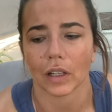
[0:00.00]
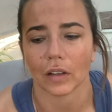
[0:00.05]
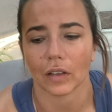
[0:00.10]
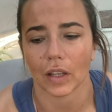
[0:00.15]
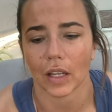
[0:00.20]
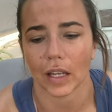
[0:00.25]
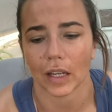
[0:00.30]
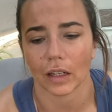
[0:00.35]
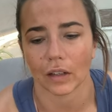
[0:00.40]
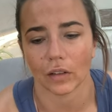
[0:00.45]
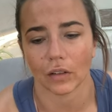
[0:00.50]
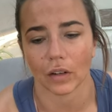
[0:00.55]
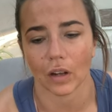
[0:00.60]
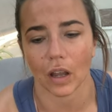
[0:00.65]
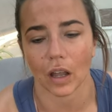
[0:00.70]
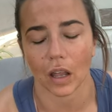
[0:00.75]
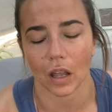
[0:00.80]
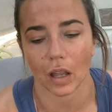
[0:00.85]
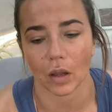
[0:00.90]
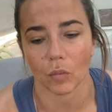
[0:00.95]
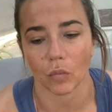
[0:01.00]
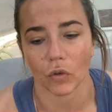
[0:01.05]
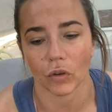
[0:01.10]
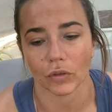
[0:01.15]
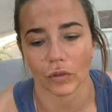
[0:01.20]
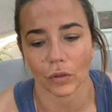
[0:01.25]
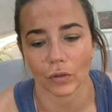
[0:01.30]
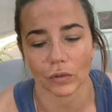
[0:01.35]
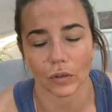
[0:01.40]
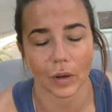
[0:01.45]
And then
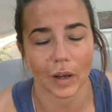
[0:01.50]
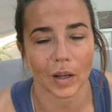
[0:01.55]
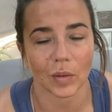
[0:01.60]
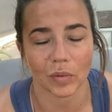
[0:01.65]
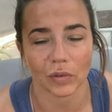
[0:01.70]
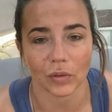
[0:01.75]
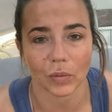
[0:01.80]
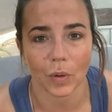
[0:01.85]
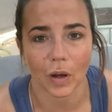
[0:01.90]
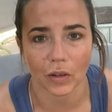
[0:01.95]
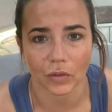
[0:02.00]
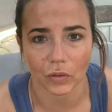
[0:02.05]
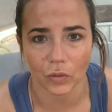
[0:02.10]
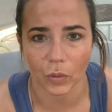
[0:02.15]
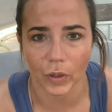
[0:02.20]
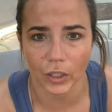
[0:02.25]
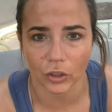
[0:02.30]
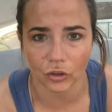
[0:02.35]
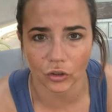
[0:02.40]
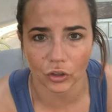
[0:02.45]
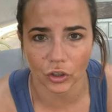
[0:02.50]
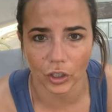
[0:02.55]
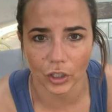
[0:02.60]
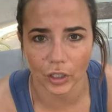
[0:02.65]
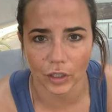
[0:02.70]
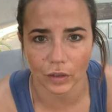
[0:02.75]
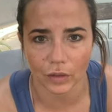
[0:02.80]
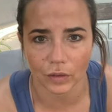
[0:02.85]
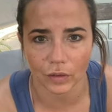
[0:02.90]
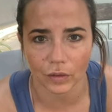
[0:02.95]
was also able to ask
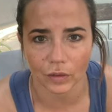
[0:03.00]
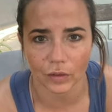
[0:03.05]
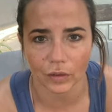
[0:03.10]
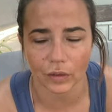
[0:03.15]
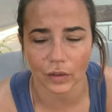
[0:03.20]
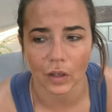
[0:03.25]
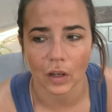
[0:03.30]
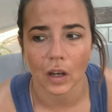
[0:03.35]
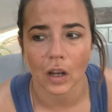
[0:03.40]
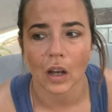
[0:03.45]
questions.